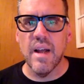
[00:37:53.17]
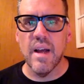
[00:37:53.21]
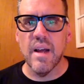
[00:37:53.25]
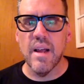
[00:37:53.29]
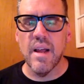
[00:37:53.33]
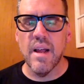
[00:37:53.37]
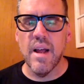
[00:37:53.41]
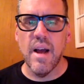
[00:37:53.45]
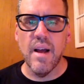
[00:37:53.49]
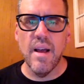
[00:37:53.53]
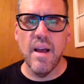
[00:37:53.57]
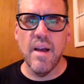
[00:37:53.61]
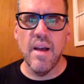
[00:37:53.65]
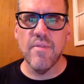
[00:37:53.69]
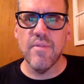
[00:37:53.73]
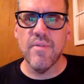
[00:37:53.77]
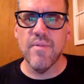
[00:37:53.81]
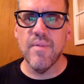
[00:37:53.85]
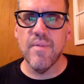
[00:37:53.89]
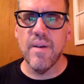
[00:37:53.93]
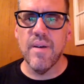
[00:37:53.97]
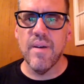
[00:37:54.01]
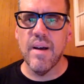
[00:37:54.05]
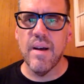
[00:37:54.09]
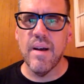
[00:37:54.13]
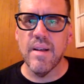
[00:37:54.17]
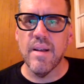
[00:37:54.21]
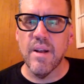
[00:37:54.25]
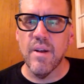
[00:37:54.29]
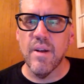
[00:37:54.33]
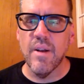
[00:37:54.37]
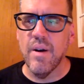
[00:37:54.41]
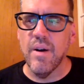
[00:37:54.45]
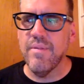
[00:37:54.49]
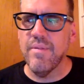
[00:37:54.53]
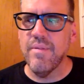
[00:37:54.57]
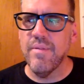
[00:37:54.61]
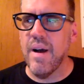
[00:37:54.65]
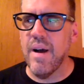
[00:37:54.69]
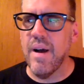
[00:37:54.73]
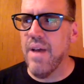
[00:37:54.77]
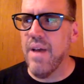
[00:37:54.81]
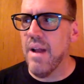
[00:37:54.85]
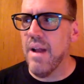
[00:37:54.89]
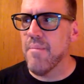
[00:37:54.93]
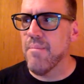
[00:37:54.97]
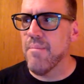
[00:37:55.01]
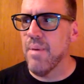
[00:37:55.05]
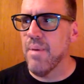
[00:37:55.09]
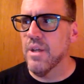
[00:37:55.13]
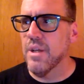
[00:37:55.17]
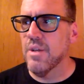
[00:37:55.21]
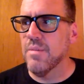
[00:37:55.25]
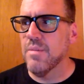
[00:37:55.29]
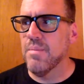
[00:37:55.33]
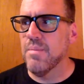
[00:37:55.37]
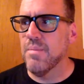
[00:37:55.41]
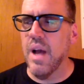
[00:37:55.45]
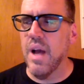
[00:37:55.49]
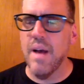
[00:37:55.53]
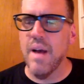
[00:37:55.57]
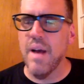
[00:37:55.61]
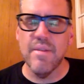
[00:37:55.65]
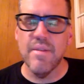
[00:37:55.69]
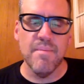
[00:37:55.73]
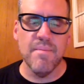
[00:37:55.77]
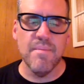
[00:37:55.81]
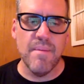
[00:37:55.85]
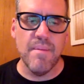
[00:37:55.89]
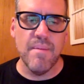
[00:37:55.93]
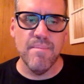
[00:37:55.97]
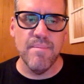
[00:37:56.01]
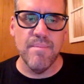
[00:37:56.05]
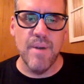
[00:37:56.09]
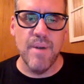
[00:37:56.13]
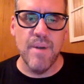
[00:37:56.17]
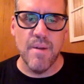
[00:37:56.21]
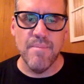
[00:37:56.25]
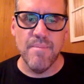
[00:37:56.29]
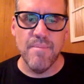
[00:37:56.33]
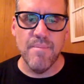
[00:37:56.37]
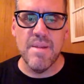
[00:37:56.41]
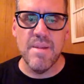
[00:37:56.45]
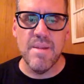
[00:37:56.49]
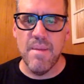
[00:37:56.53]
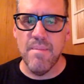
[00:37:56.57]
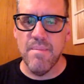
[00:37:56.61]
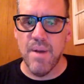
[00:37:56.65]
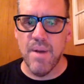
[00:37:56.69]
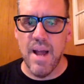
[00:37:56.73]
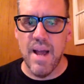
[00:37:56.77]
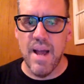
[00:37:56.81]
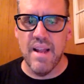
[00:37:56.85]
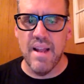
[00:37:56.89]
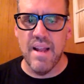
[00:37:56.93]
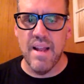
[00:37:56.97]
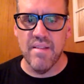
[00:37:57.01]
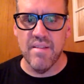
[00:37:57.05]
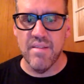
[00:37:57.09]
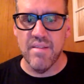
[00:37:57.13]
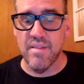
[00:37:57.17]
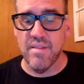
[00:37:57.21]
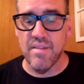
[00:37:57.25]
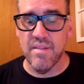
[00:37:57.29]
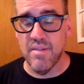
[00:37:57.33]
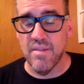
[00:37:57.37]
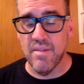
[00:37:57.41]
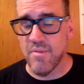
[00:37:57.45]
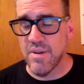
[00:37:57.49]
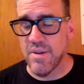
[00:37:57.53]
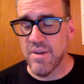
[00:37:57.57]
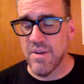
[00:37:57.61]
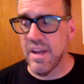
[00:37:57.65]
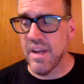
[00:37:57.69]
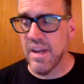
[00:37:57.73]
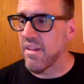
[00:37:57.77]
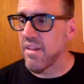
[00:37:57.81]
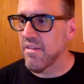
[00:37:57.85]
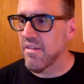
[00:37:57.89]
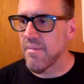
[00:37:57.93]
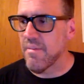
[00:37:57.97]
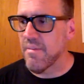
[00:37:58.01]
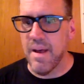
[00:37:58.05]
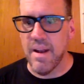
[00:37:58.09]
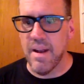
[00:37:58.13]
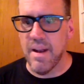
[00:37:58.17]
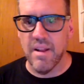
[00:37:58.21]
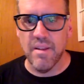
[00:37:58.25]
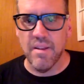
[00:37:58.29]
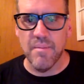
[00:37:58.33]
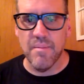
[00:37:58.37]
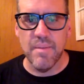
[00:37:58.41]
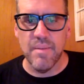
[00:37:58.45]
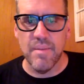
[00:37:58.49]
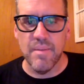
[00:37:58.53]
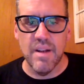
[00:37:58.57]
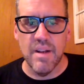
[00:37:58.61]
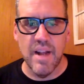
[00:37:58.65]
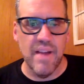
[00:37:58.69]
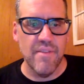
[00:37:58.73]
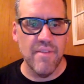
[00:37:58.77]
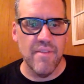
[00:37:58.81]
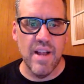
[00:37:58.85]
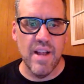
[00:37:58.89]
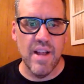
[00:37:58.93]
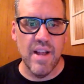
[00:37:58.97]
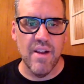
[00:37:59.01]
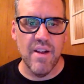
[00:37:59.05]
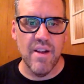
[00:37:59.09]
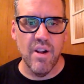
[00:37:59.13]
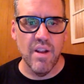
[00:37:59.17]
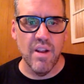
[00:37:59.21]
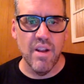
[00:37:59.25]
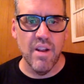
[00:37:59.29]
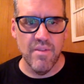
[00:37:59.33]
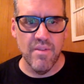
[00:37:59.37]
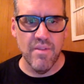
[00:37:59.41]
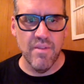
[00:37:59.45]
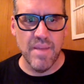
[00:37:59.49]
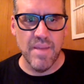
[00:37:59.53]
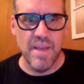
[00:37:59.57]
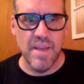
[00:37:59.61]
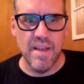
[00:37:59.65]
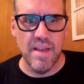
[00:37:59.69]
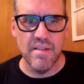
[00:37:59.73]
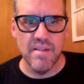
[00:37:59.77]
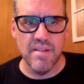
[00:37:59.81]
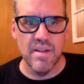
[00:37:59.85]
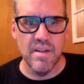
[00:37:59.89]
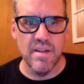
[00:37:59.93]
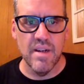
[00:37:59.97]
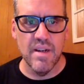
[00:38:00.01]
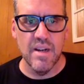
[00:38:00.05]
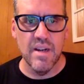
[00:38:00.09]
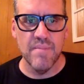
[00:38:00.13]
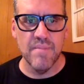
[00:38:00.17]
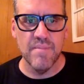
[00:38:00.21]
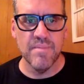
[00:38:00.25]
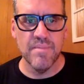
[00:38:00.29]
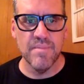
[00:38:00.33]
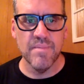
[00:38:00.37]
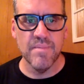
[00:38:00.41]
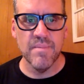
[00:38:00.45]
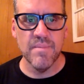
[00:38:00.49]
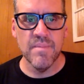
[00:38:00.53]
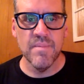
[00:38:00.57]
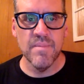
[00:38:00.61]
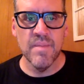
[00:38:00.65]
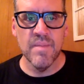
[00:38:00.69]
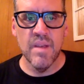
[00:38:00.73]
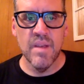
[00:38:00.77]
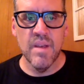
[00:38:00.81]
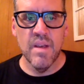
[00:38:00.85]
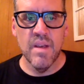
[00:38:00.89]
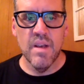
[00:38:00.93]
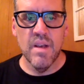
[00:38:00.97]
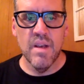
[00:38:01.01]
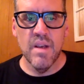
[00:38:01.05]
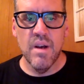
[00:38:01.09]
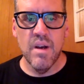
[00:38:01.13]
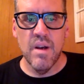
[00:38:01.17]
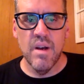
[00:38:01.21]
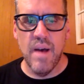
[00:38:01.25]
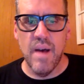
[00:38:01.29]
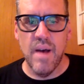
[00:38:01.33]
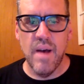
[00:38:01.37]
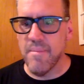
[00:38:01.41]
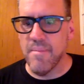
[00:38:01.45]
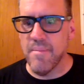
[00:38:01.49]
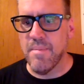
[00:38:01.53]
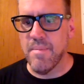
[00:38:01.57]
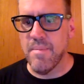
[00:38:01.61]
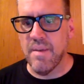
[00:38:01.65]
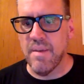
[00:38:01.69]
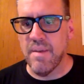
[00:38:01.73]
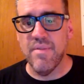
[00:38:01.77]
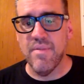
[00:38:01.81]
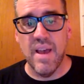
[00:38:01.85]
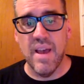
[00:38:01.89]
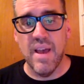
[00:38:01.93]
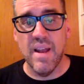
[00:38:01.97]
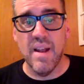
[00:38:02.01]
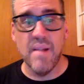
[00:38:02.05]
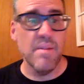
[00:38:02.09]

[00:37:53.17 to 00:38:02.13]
I have I've had a bunch of Bunnahabhains. Our DP Brad has a ridiculous amount of them, and I haven't had all of them yet. And I'm a big fan.